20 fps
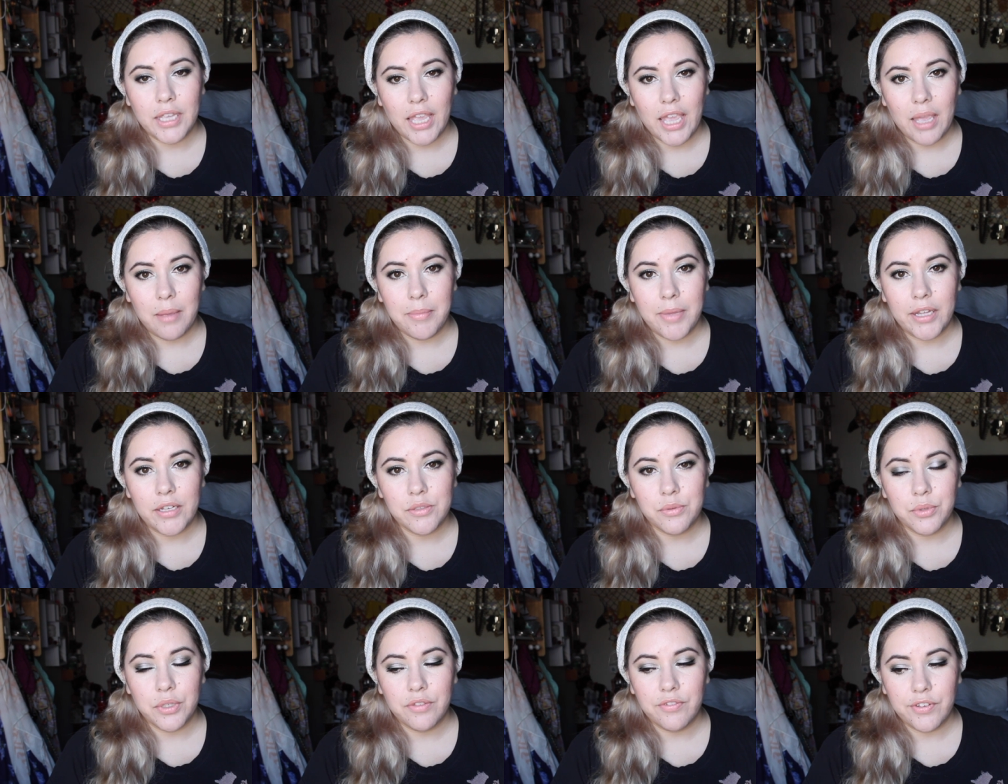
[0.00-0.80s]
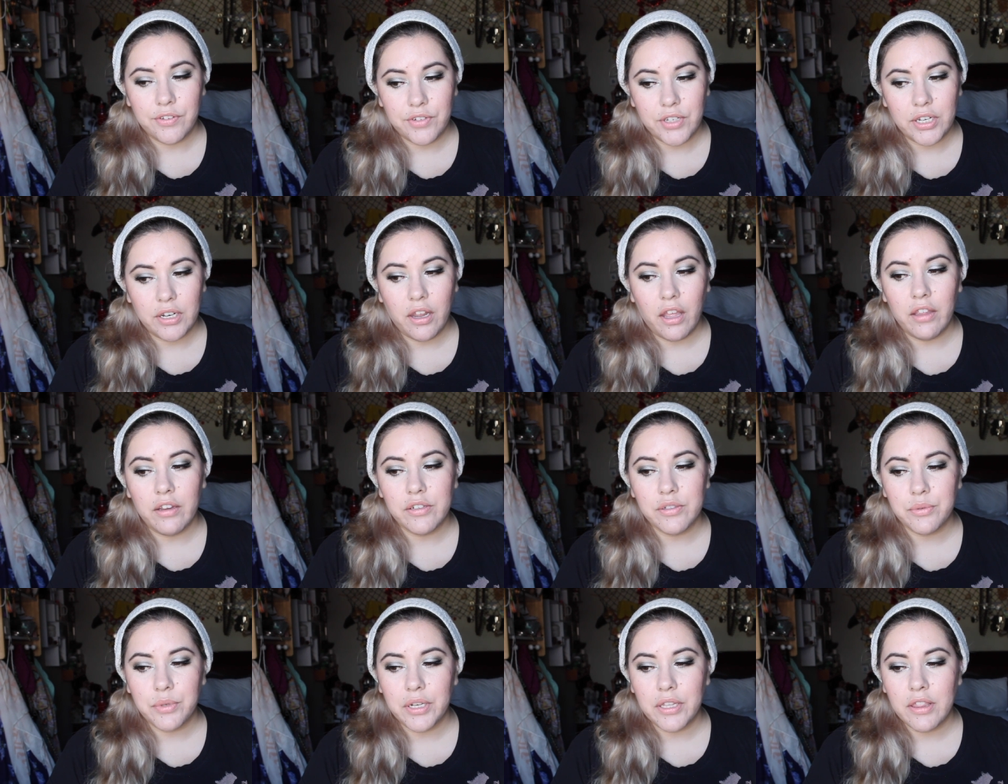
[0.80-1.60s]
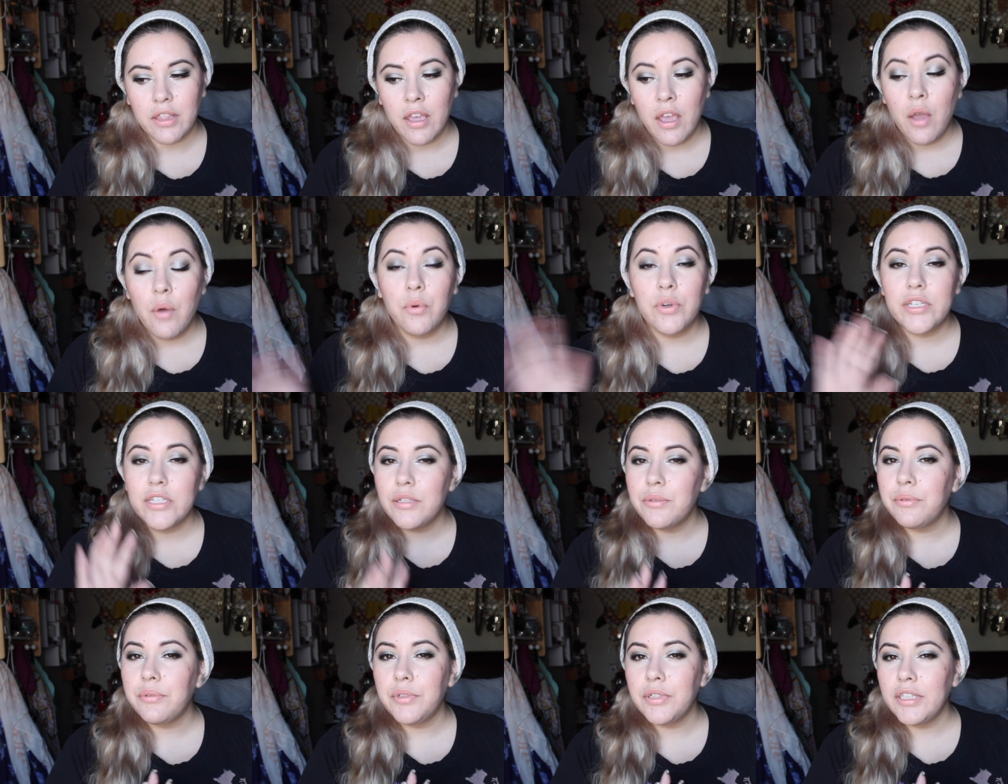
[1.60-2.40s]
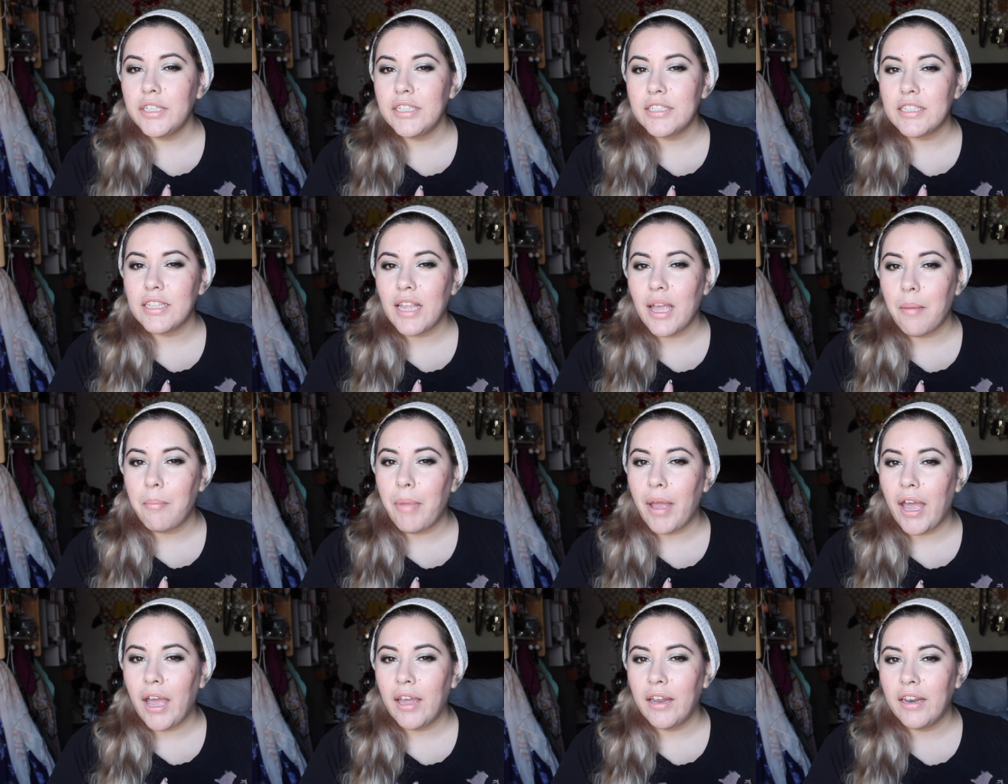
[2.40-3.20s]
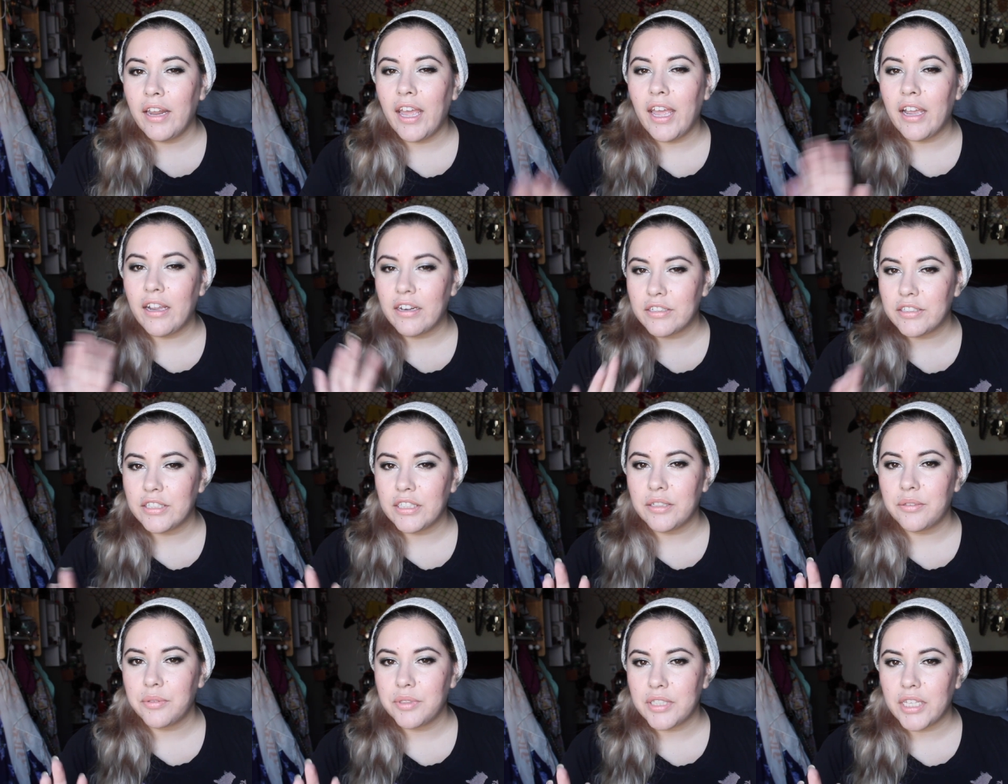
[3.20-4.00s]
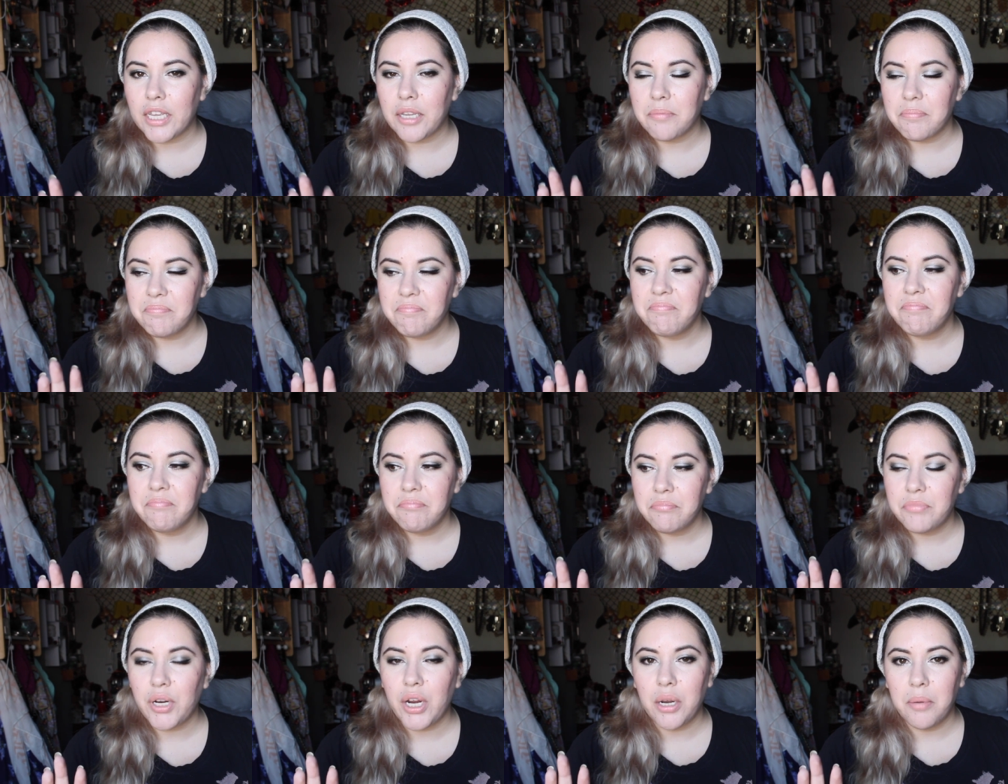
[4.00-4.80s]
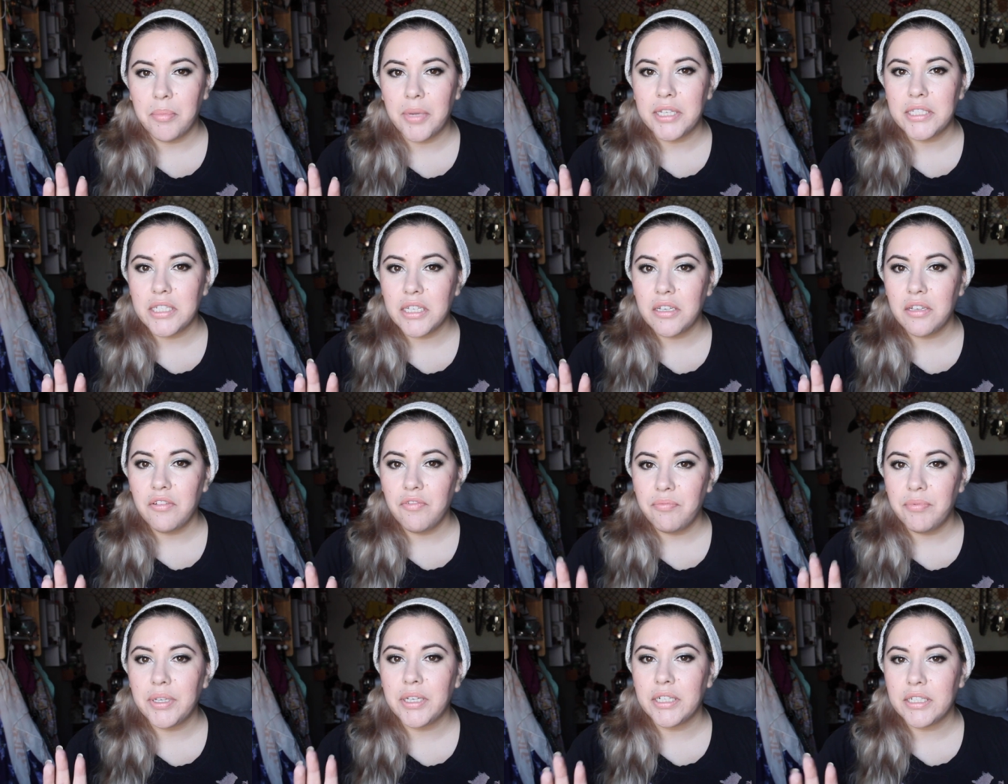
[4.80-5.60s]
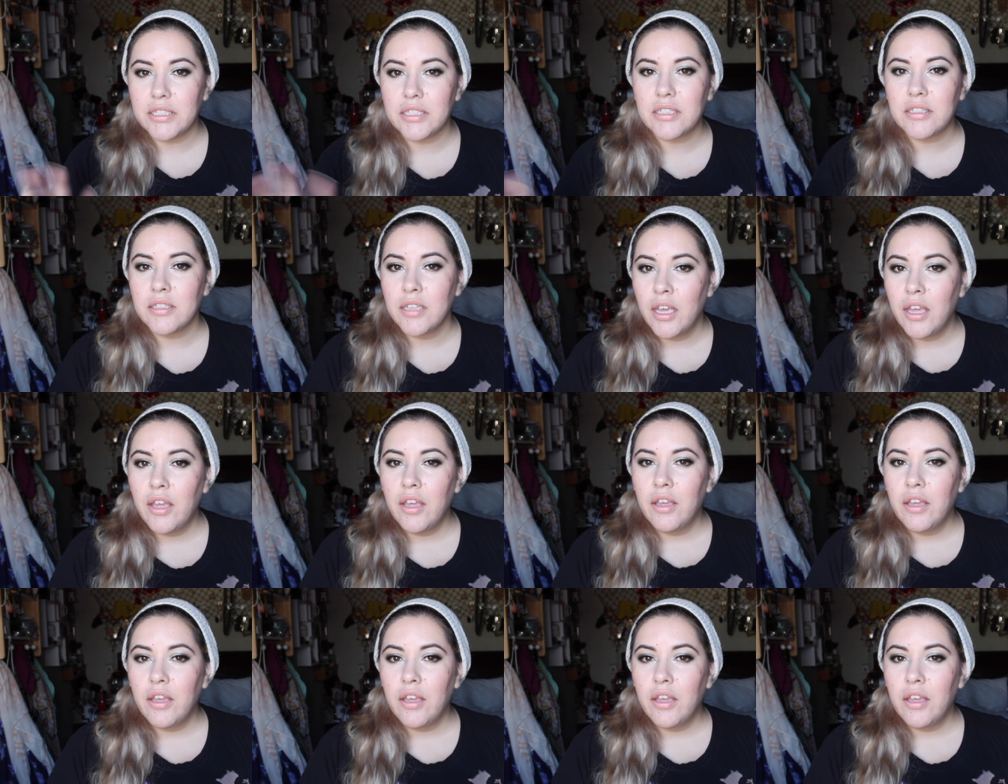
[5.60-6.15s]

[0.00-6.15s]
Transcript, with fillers: I came out with $15 worth, which it really isn't that bad. I actually was like proud of myself, because